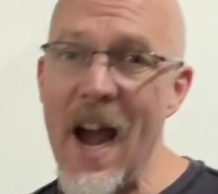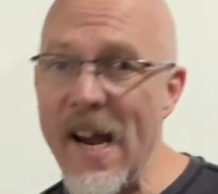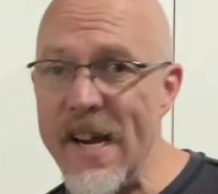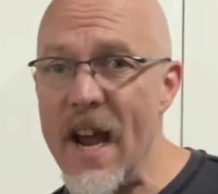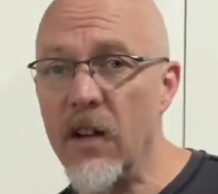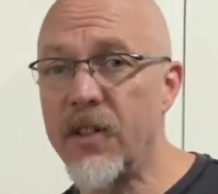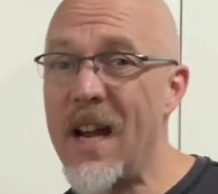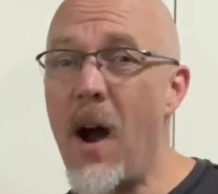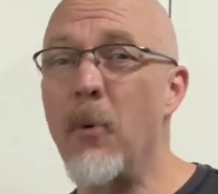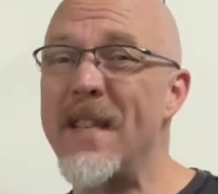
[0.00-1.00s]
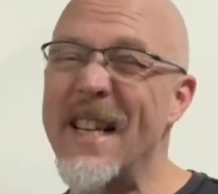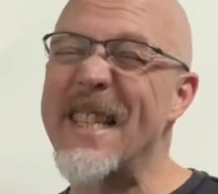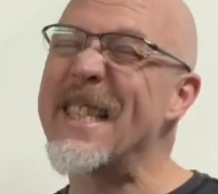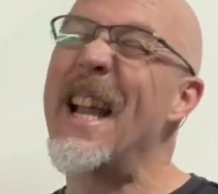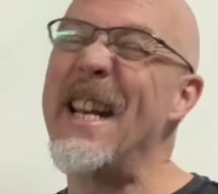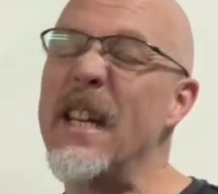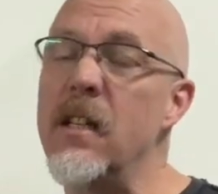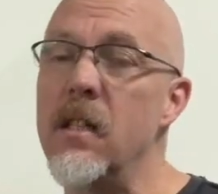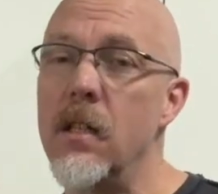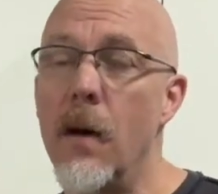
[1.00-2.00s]
announced I was excited
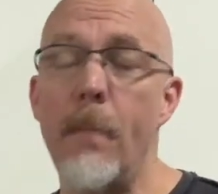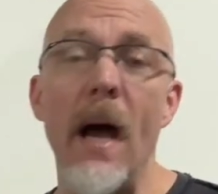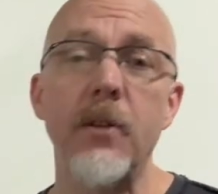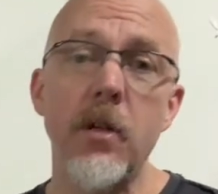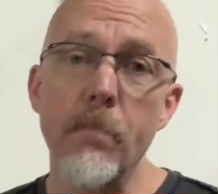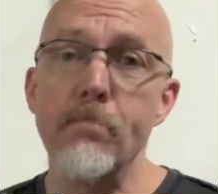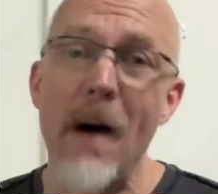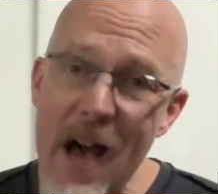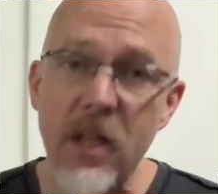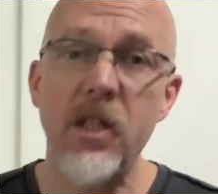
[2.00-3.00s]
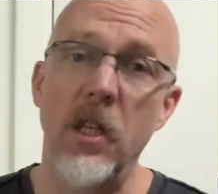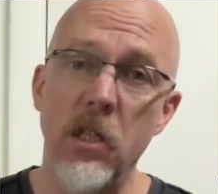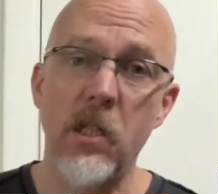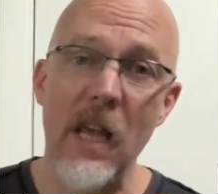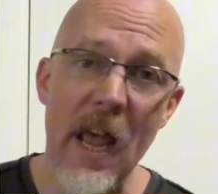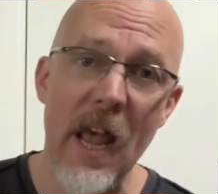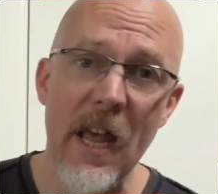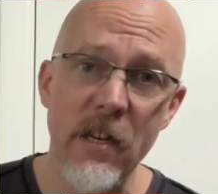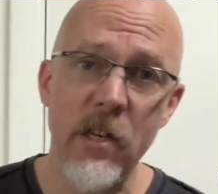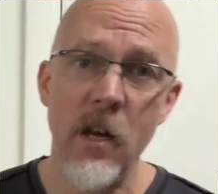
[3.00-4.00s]
about some boxes,
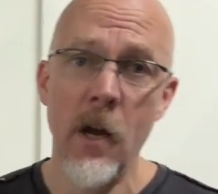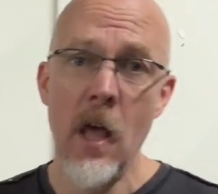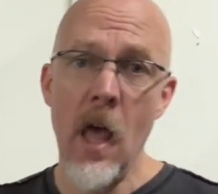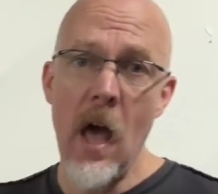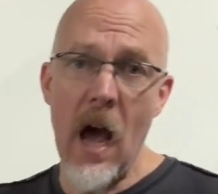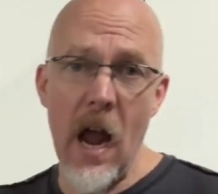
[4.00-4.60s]
and I